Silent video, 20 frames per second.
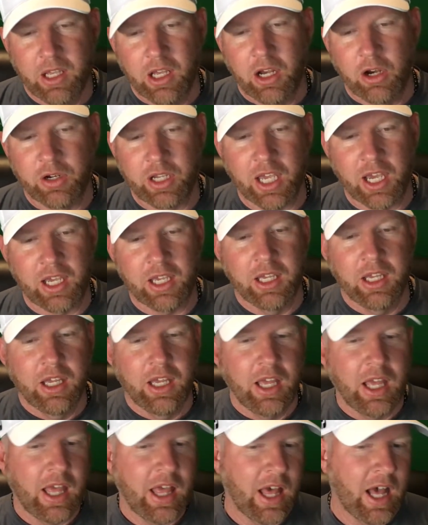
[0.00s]
Okay.
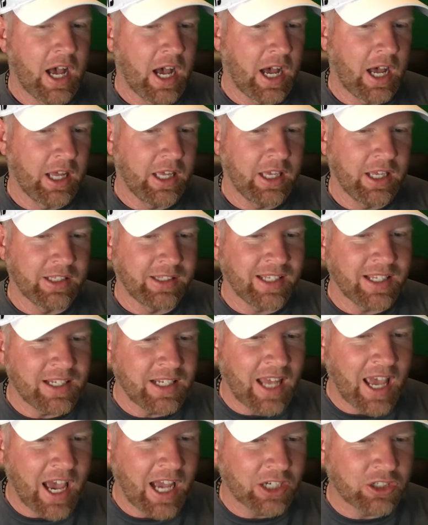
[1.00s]
It didn't
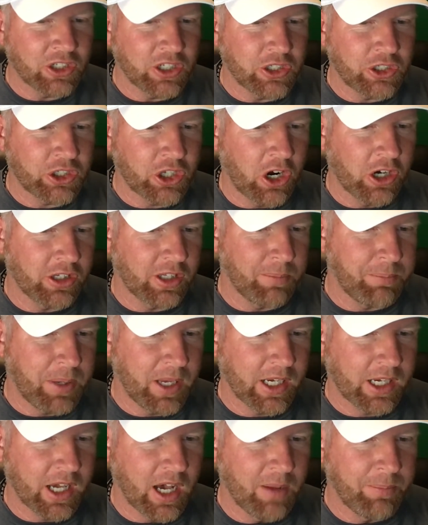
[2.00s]
actually start to
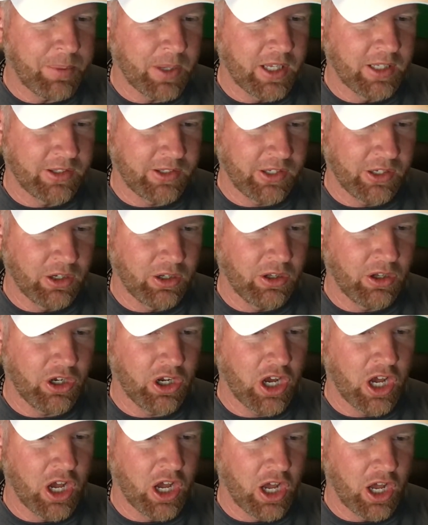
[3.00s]
pick up until
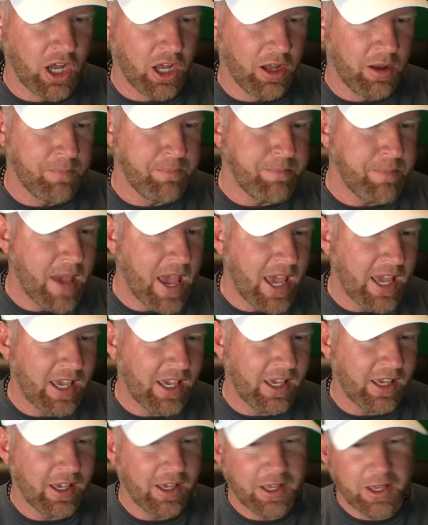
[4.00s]

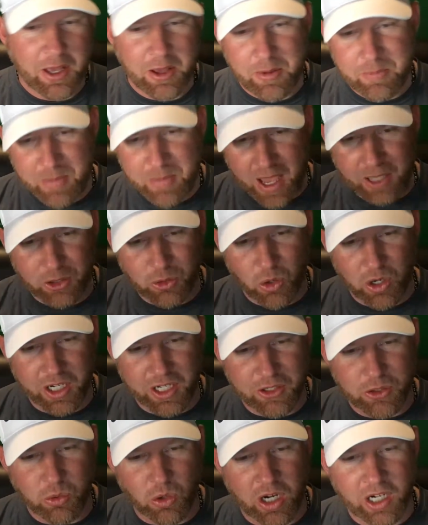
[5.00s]
May
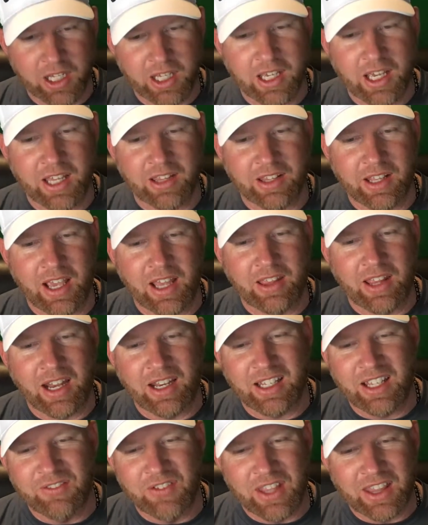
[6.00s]
2020. And then
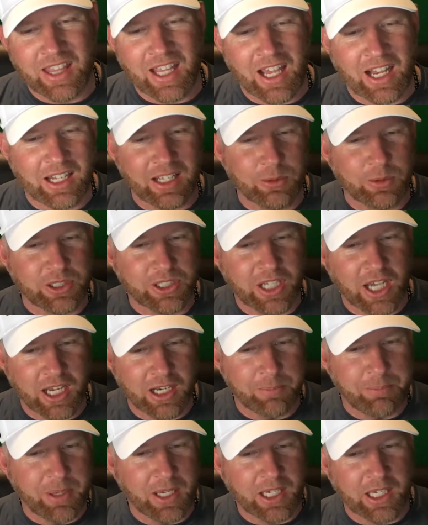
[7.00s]
even then it was kind
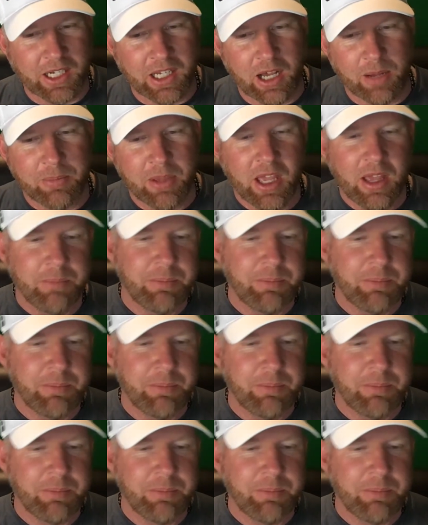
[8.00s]
of picking up.